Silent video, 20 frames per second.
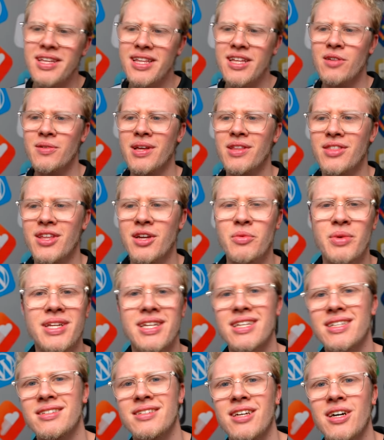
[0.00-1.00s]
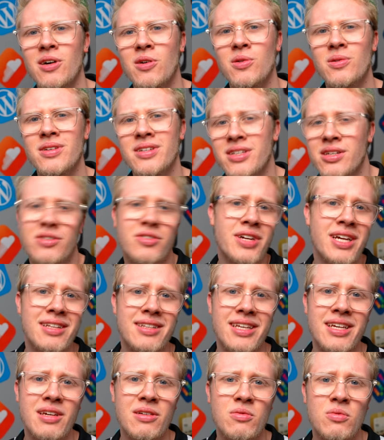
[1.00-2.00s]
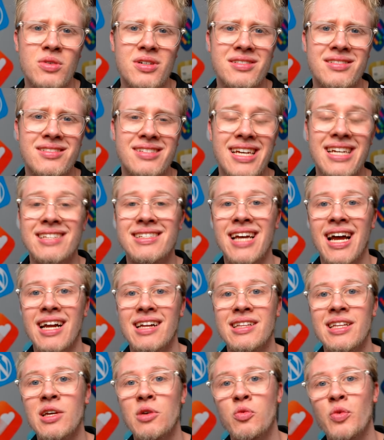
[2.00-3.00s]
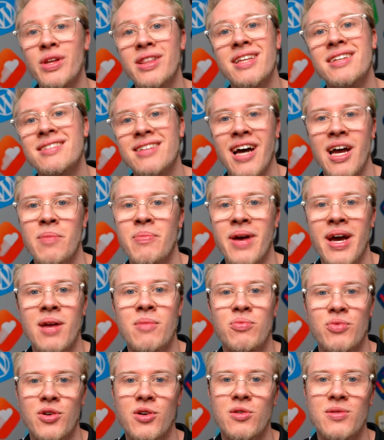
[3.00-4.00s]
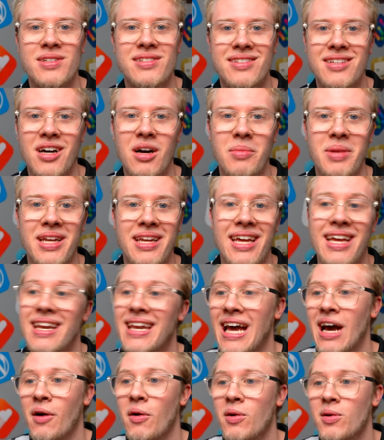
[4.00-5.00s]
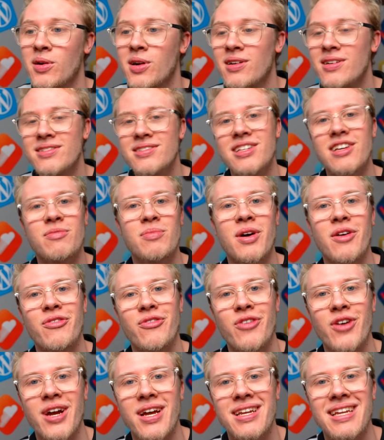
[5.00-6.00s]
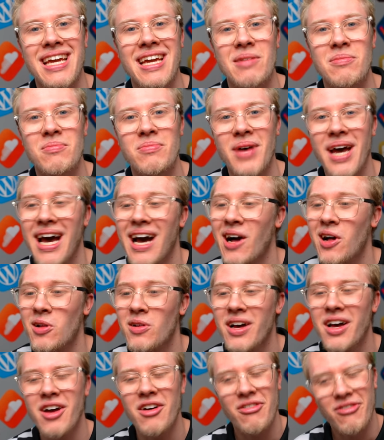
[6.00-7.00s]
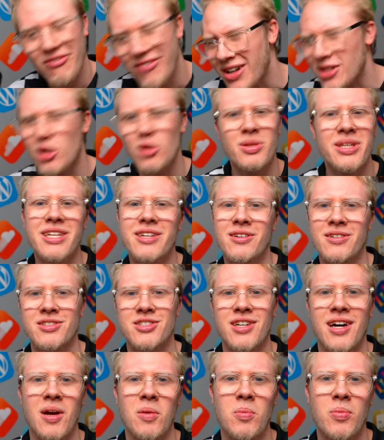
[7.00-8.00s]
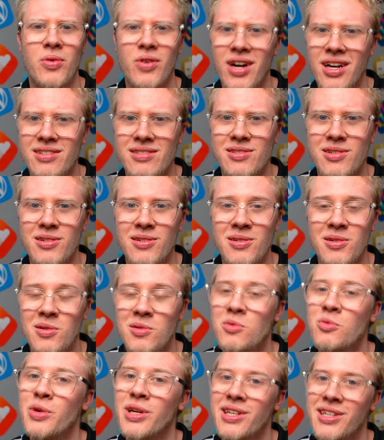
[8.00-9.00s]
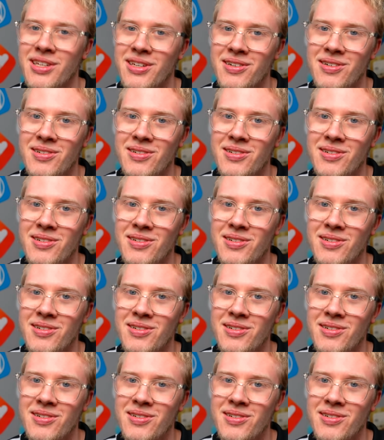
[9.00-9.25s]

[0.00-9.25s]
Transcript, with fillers: the only thing we didn't know concretely was exactly when this iPad iPad Pro is coming, and now, courtesy of my friend and pal, fellow leaker Jon Prosser, we do.